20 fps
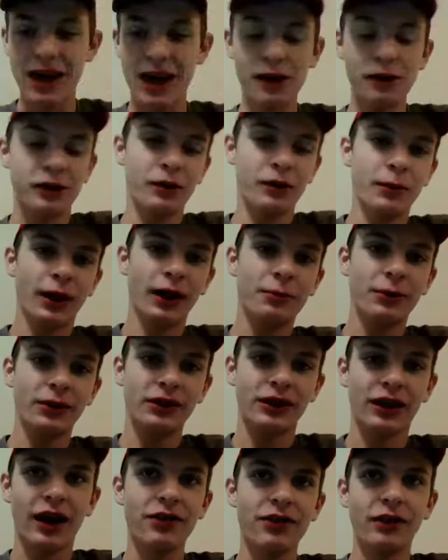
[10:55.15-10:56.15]
and in my
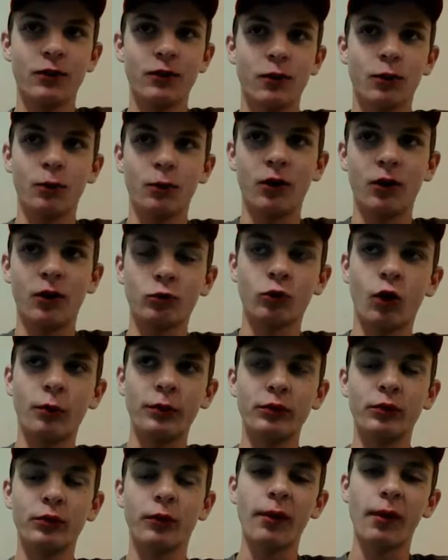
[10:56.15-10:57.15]
opinion, I think the
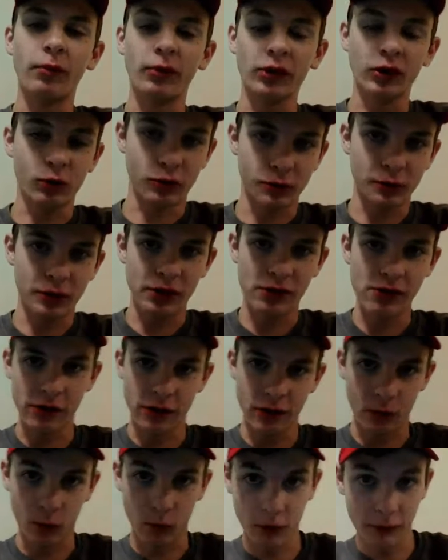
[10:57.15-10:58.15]
Roman Republic was better than
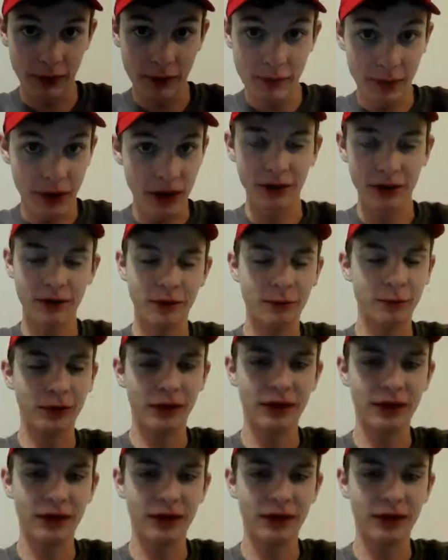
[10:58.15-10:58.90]
the Roman Empire. But